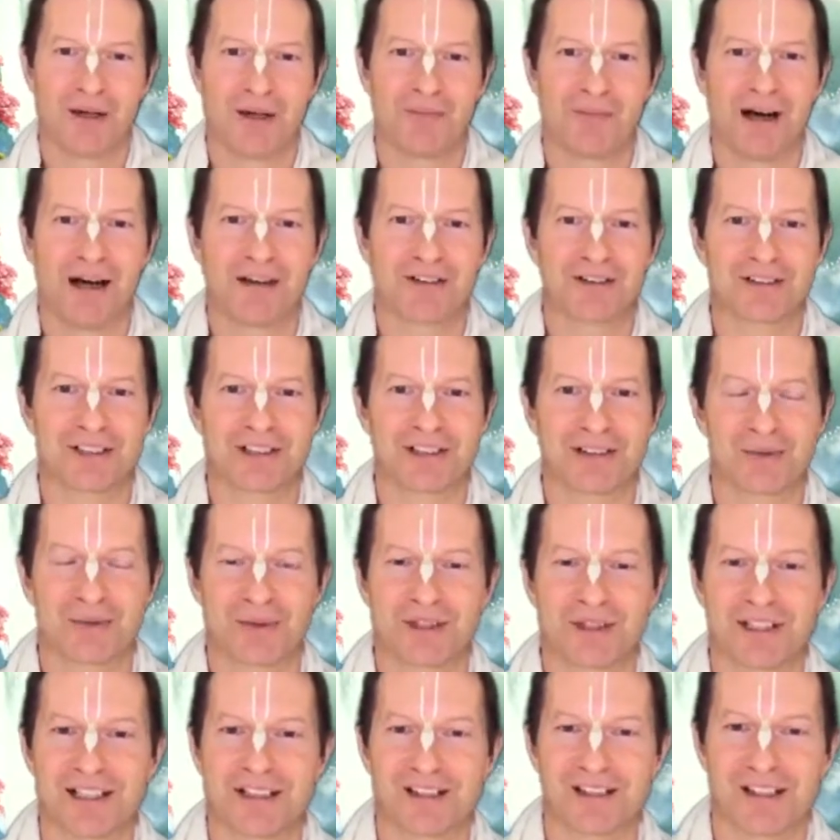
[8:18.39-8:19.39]
mountains
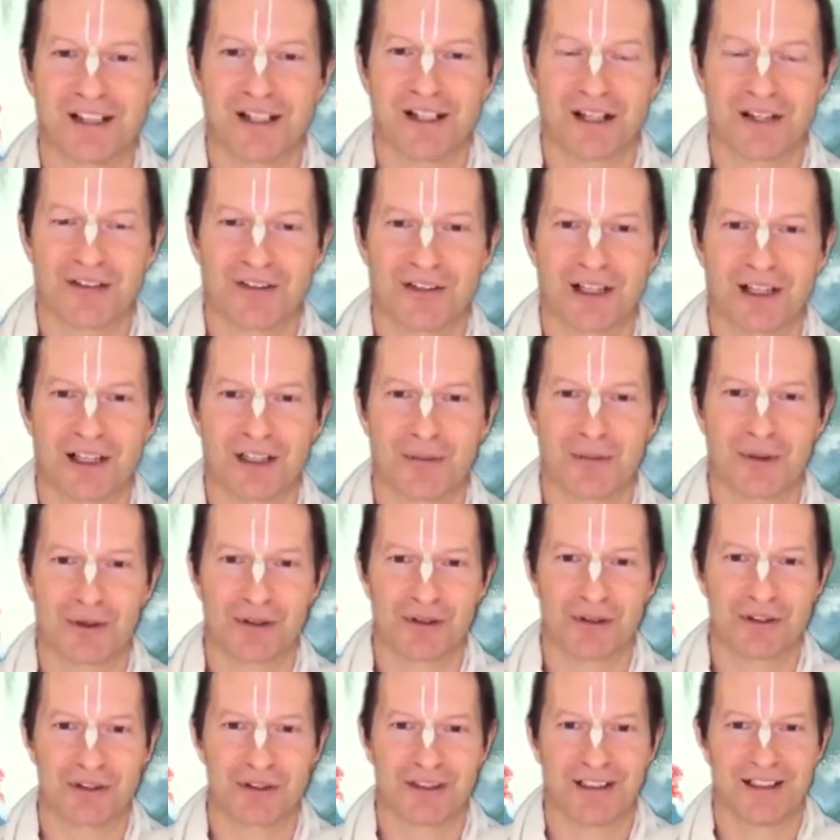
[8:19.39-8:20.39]
with his
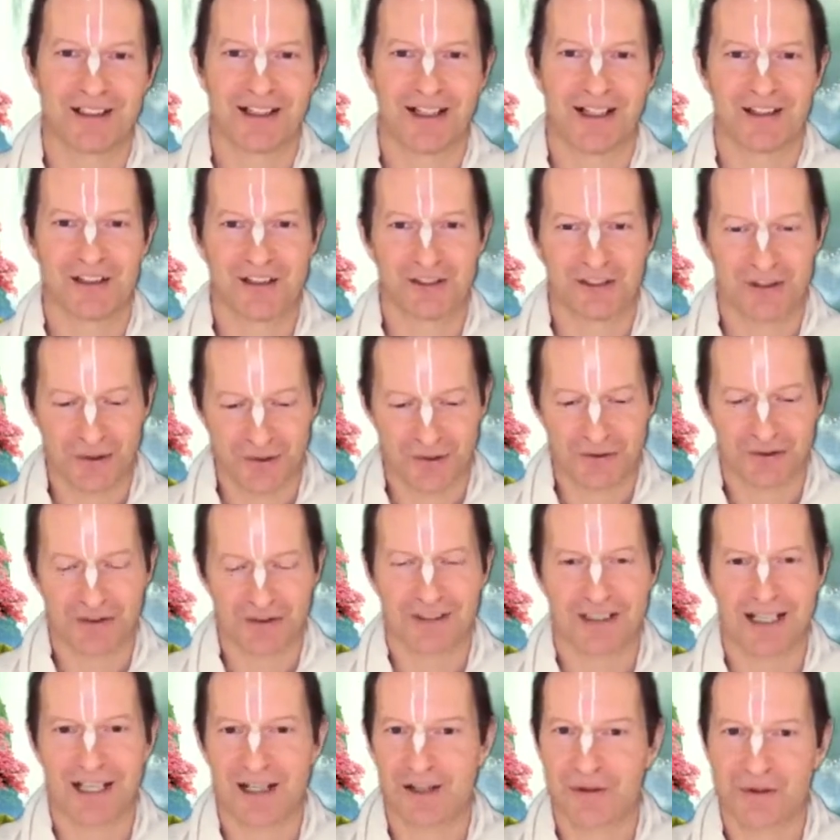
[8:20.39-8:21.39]
thunderbolts, and so
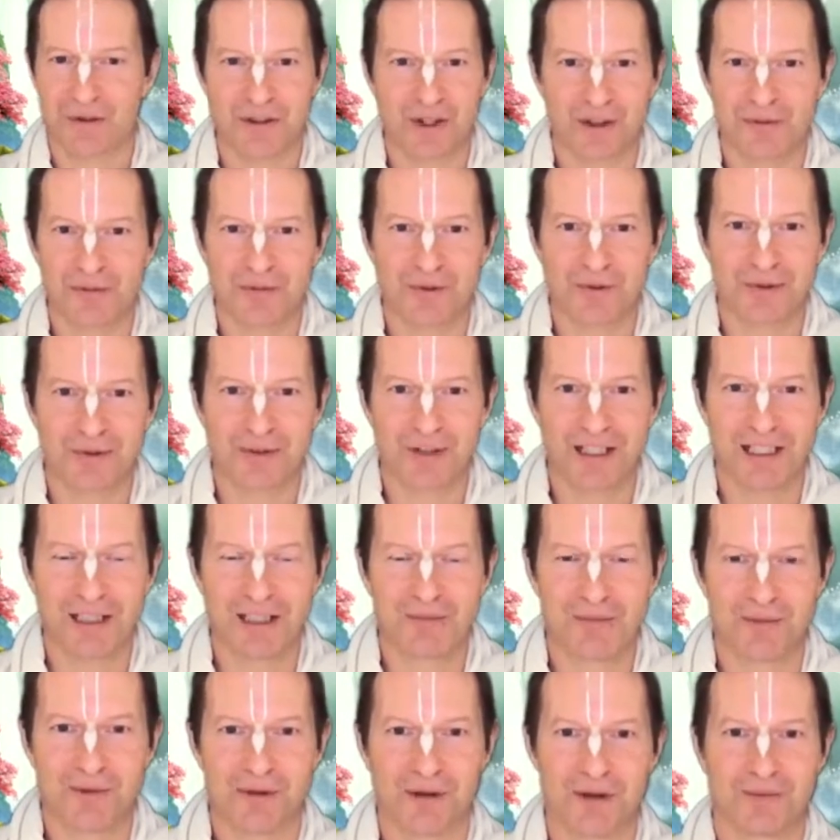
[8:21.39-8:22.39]
they could not move
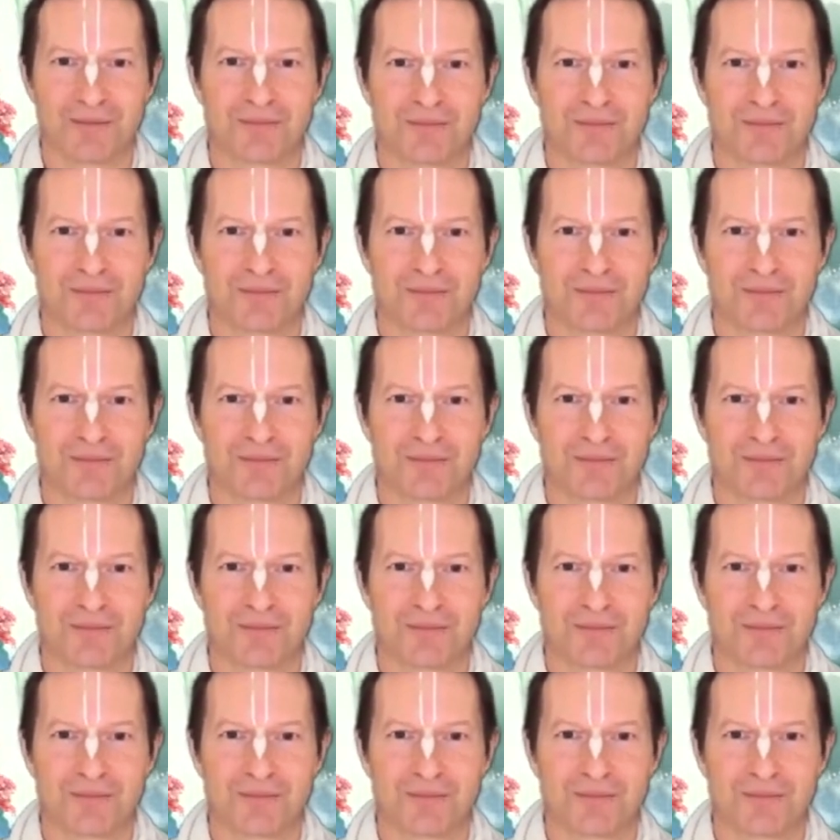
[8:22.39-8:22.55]
anymore.